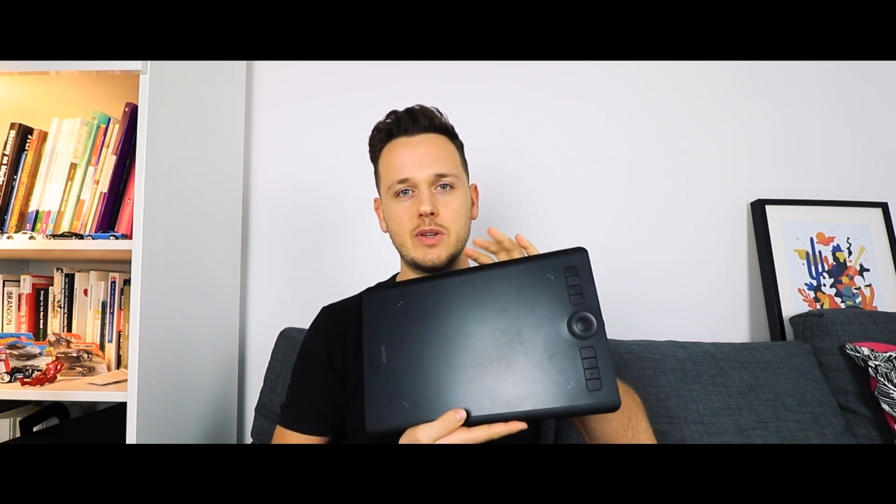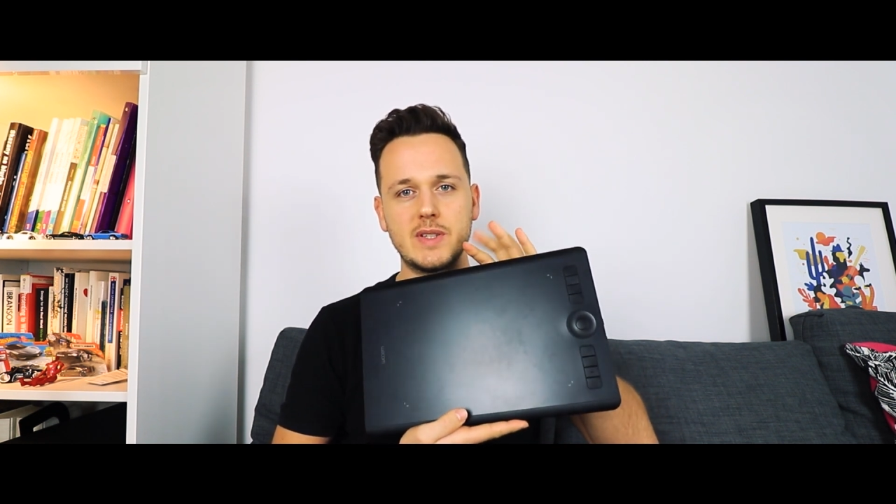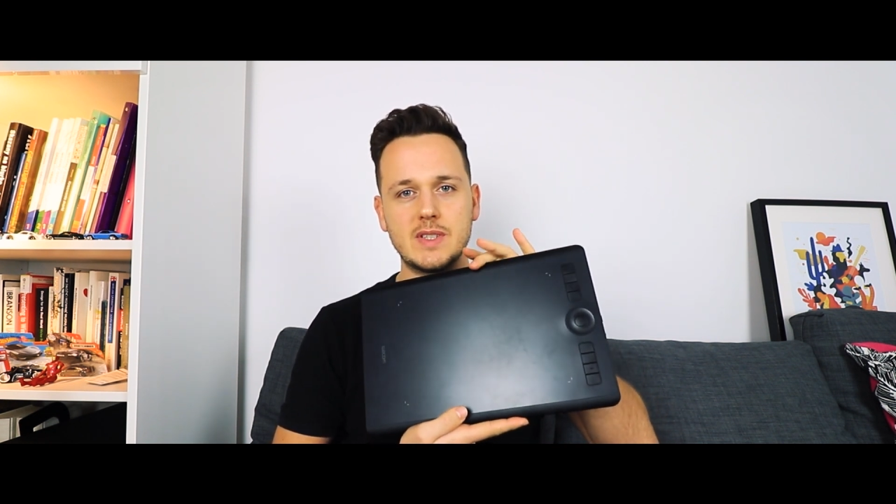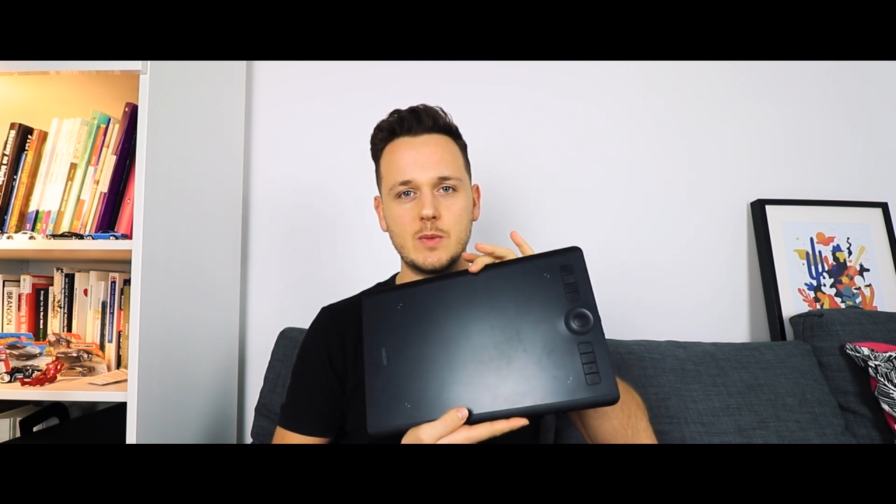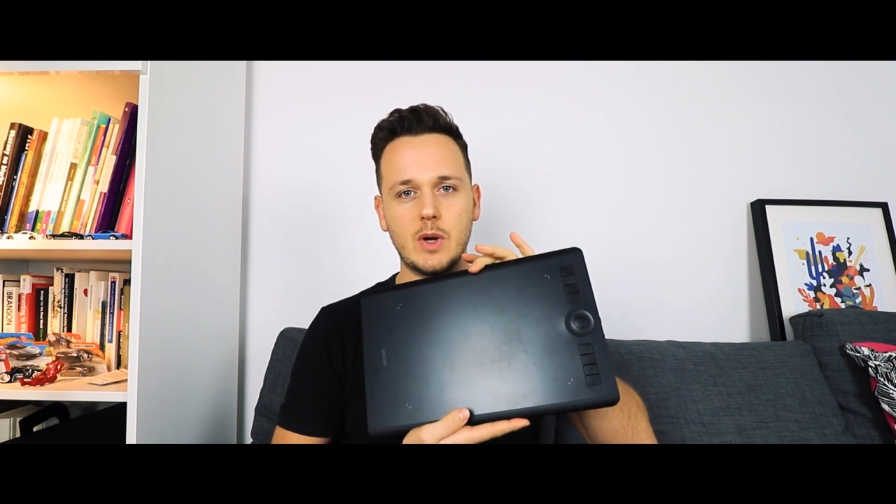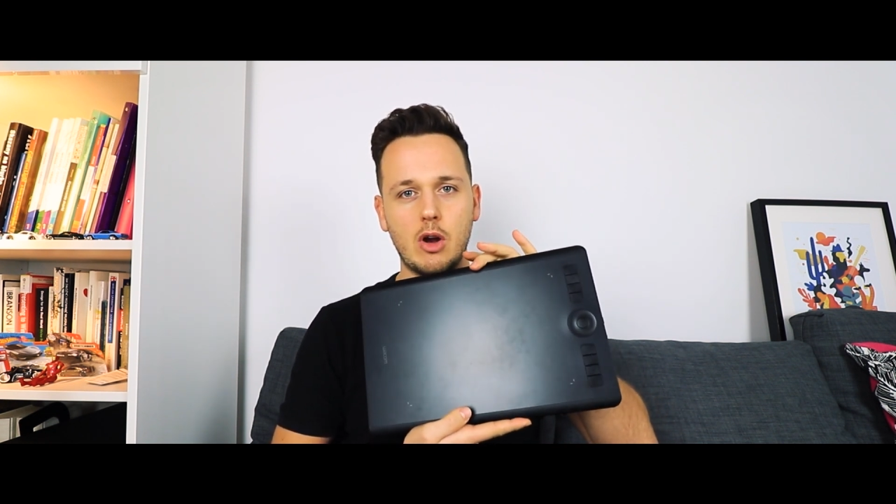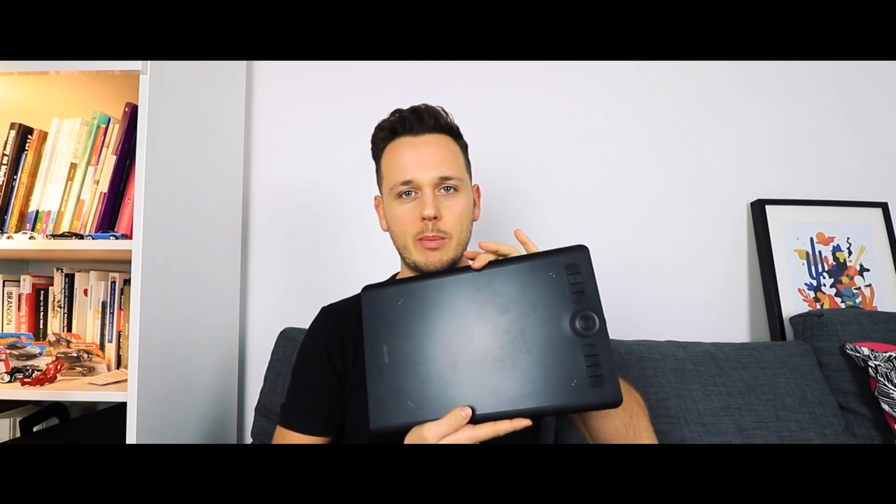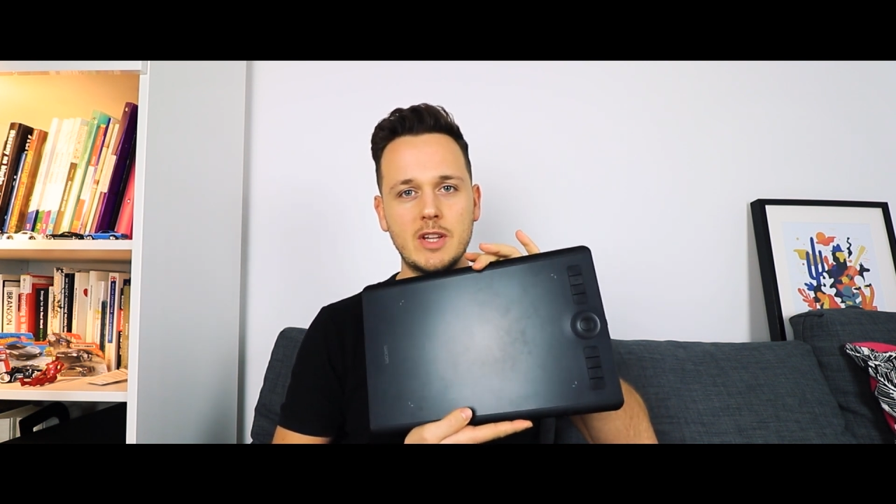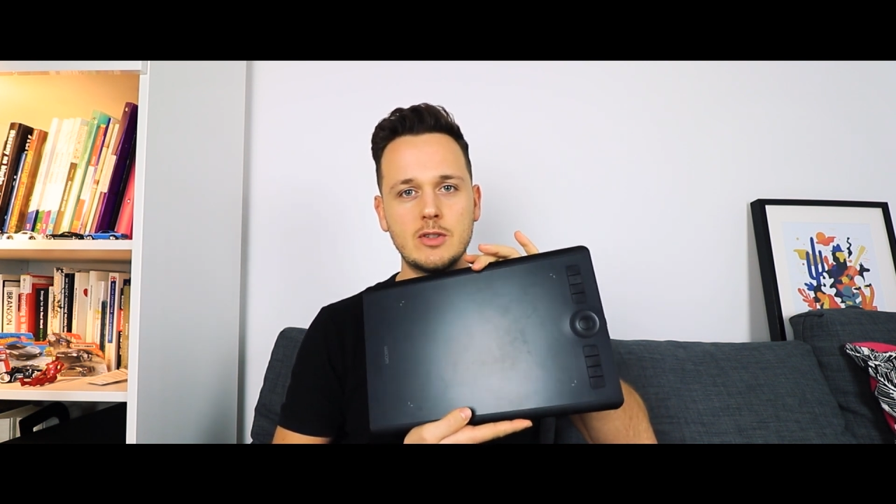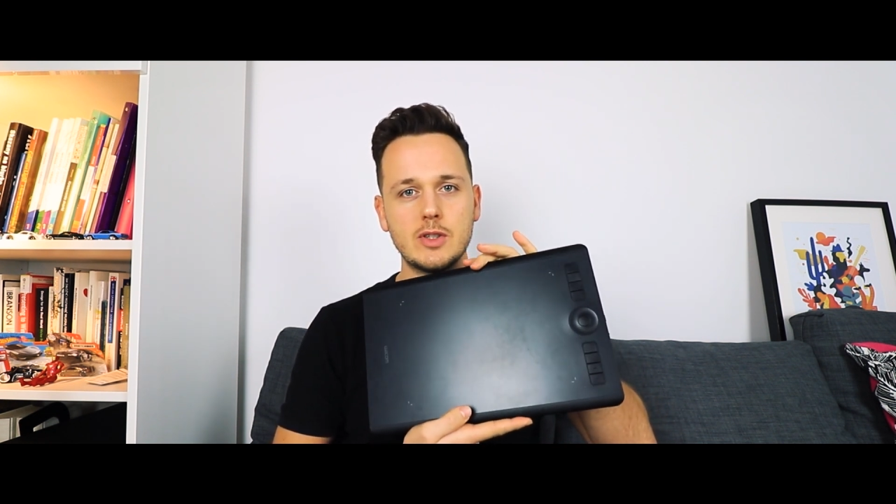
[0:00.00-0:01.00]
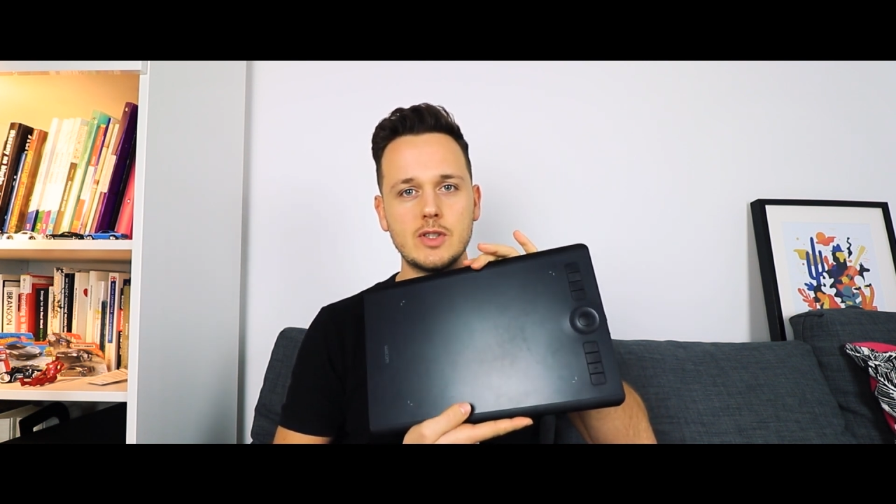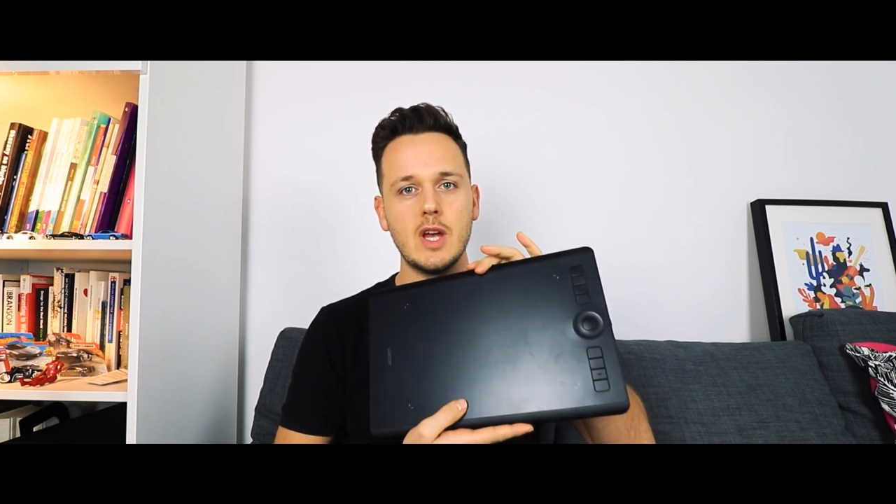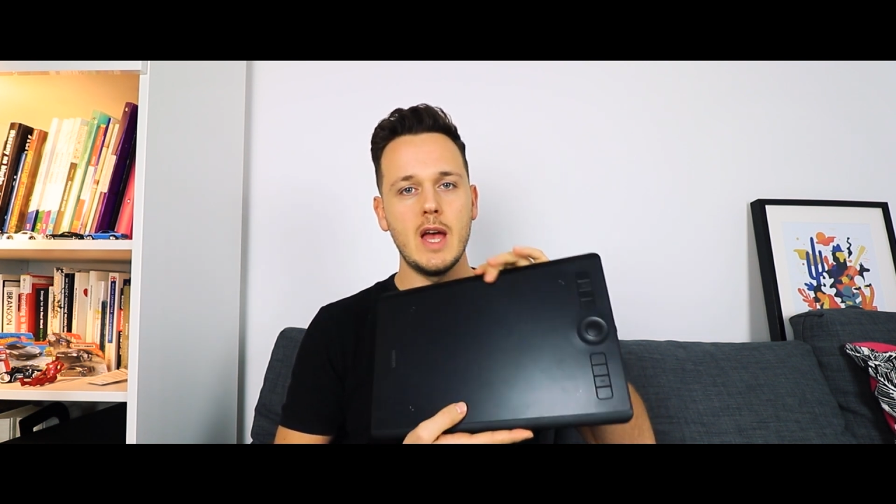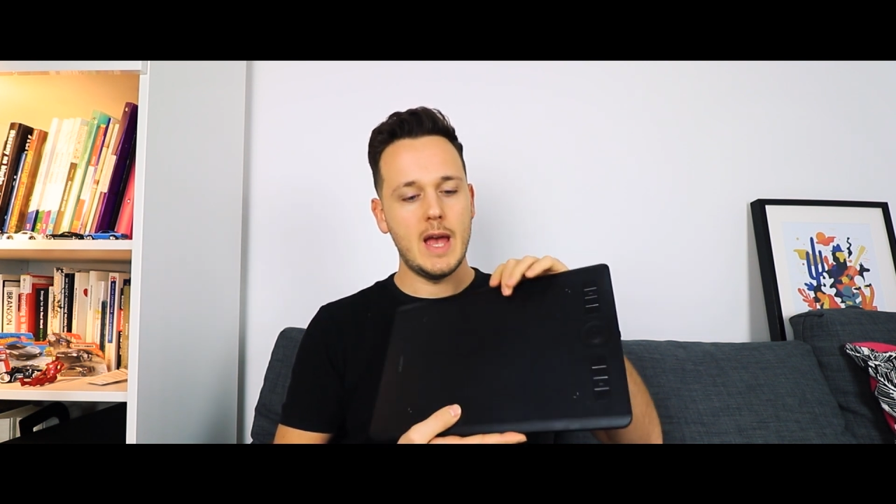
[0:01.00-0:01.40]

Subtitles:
it's Wacom Intus,